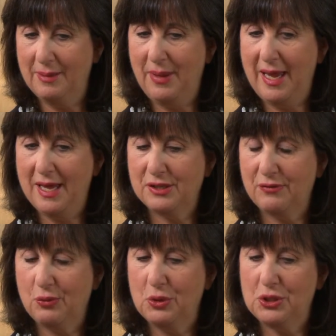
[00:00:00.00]
in the past,
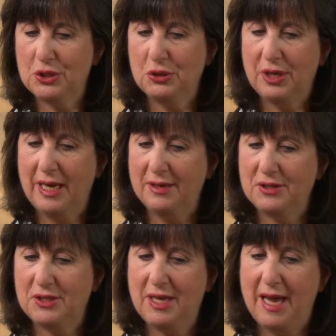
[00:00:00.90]
if we were just looking at a
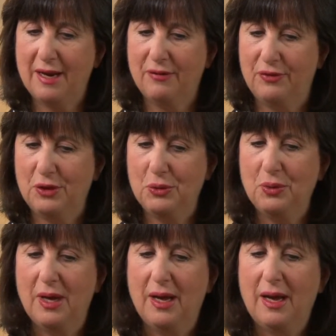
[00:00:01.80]
static
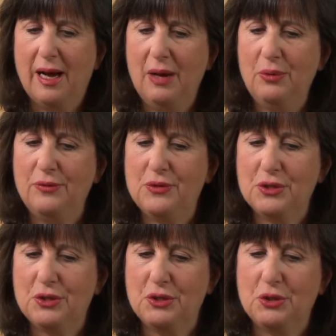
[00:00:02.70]
view, I would have
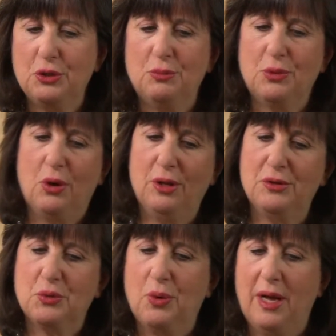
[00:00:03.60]
just assumed all is